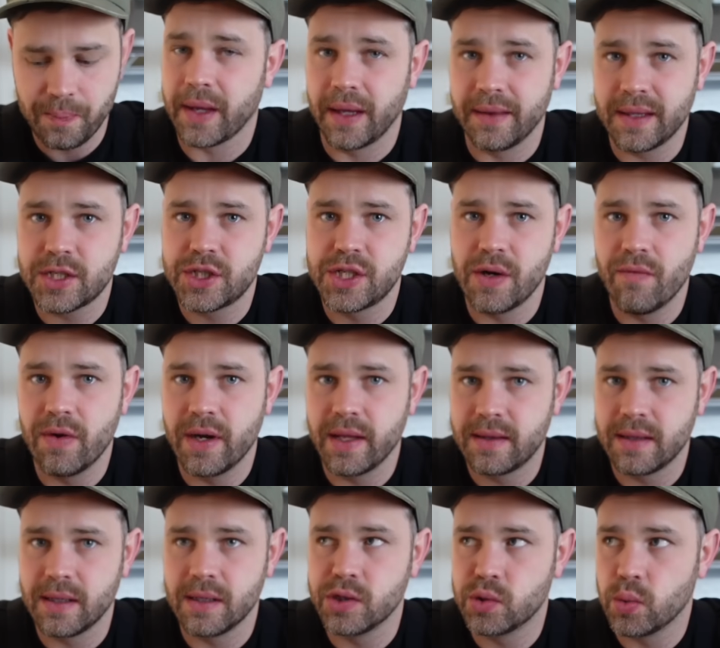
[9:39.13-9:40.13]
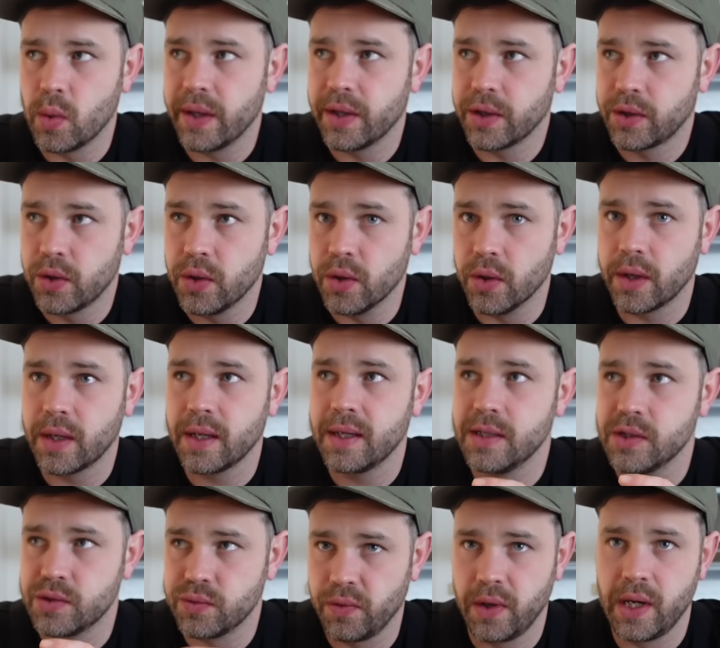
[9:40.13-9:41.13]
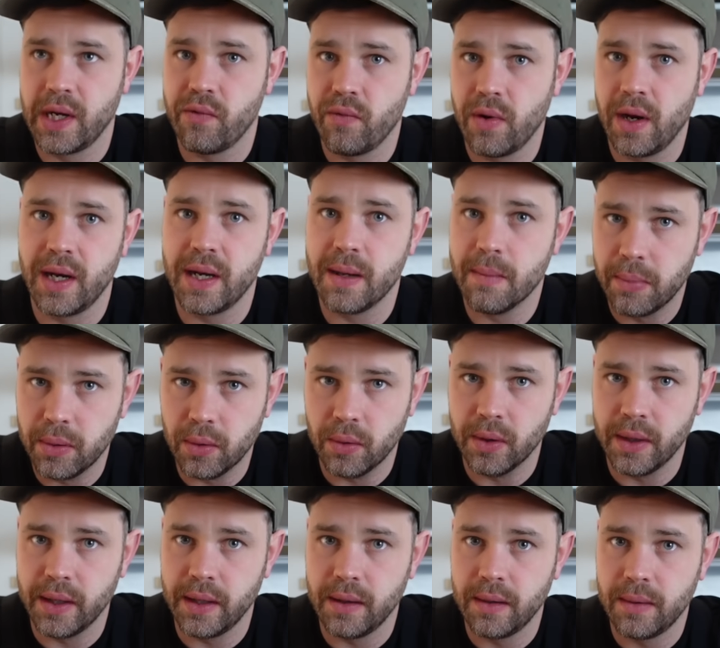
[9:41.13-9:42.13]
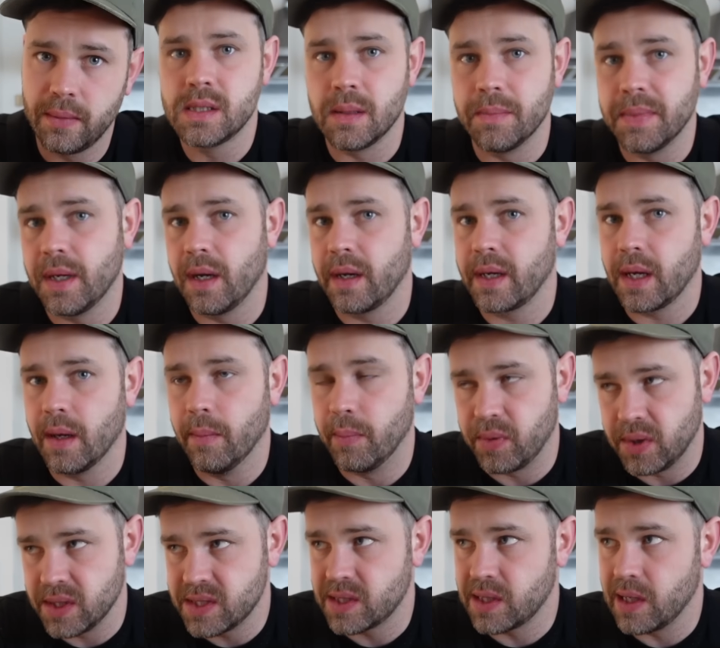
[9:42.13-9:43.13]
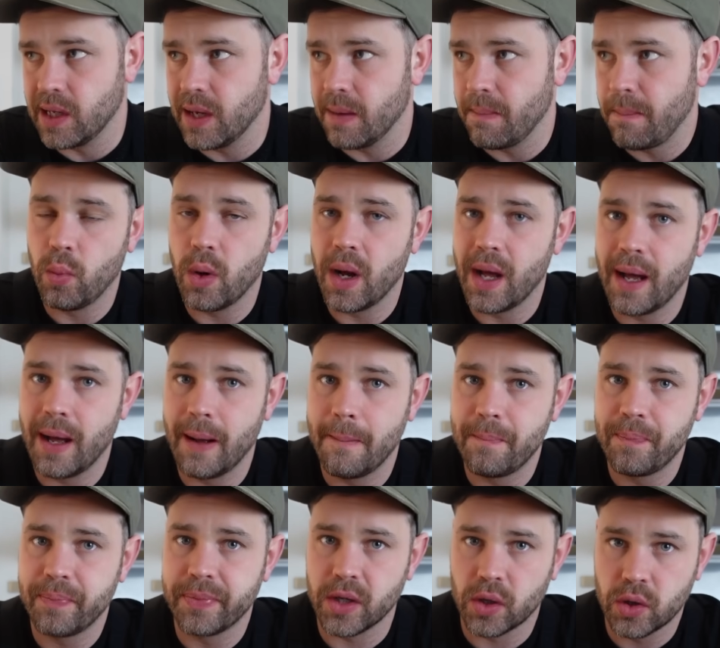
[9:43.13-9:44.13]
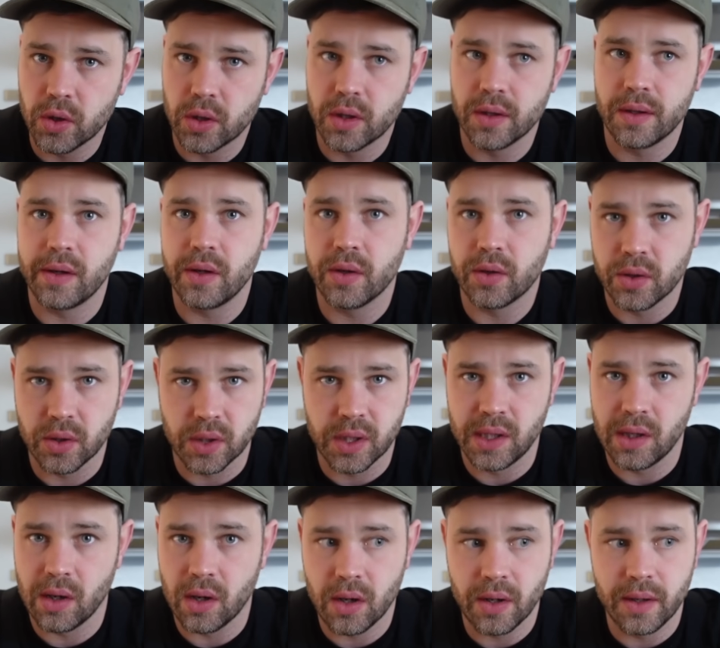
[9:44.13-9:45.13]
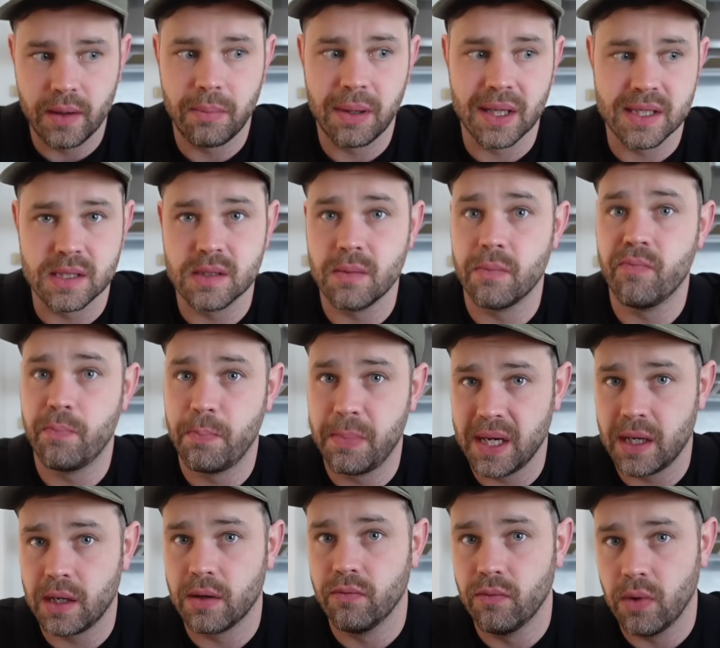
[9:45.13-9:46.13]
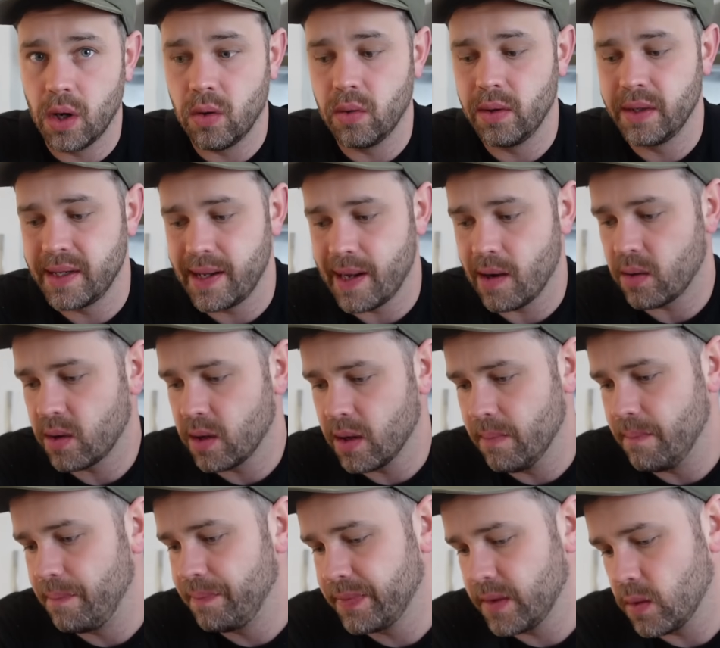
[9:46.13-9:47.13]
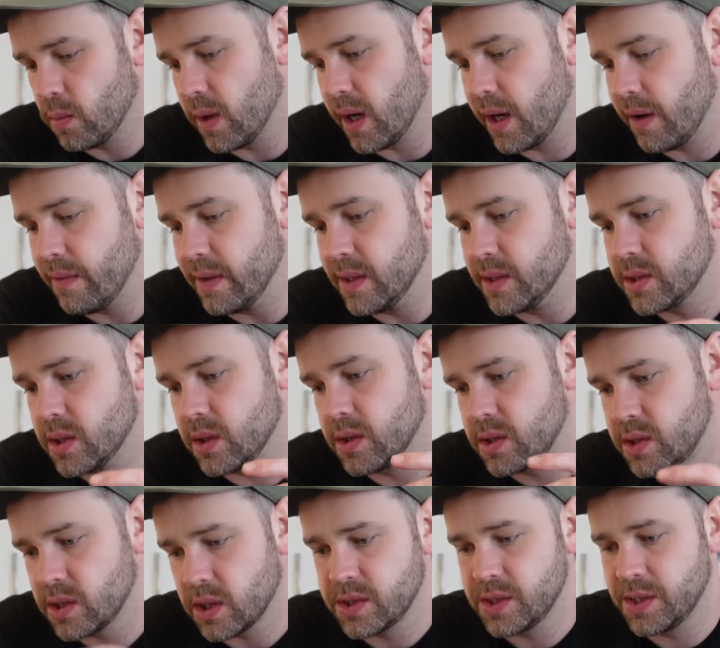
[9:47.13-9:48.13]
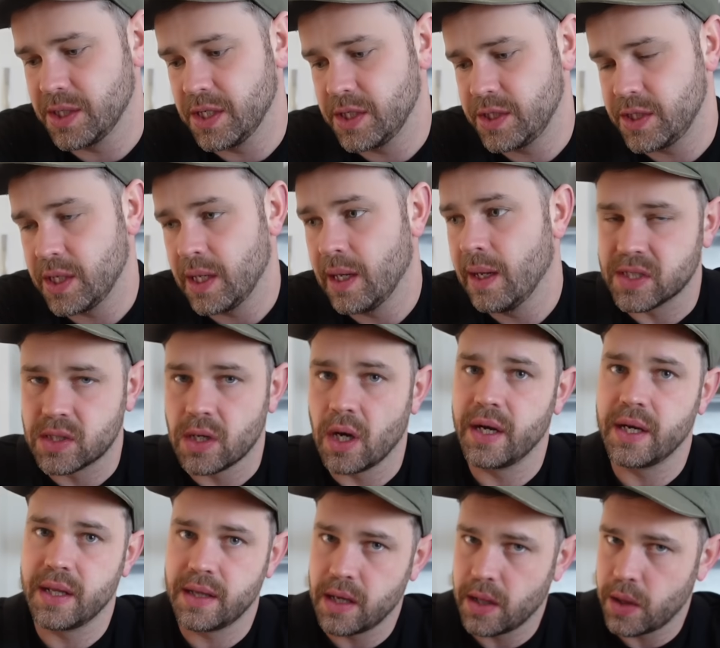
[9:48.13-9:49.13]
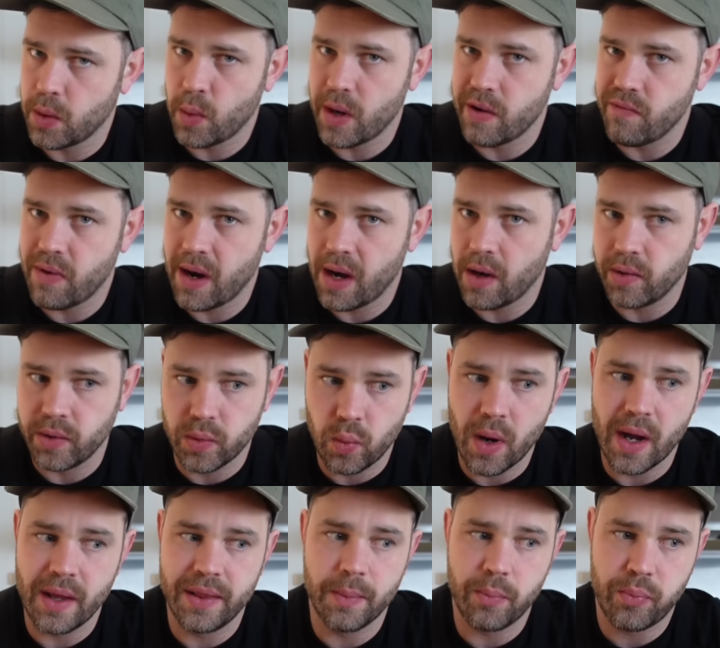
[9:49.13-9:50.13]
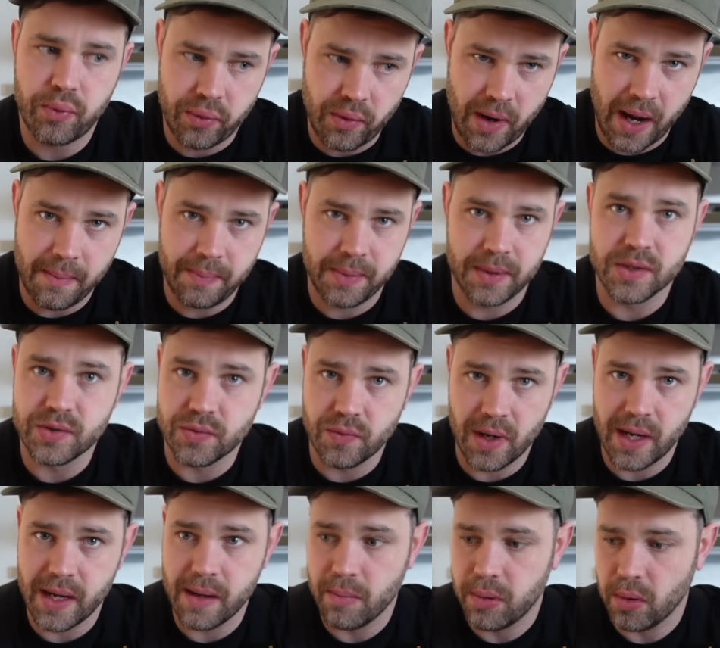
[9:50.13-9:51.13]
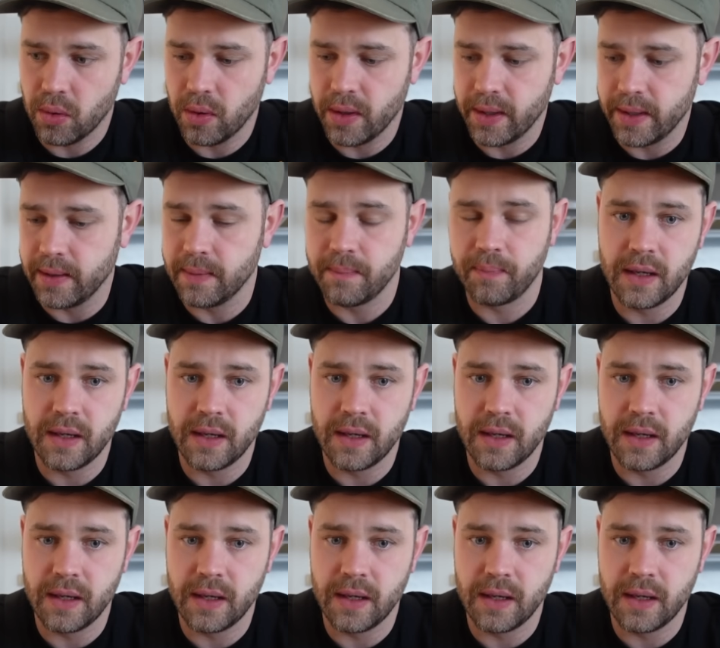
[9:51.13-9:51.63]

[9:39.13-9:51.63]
And that's generally things where the cook is really, really important. Something like a brisket, where the cooker that you're cooking it on plays a big role in the outcome, whereas sausage is kind of the other way round, where the prep is really important.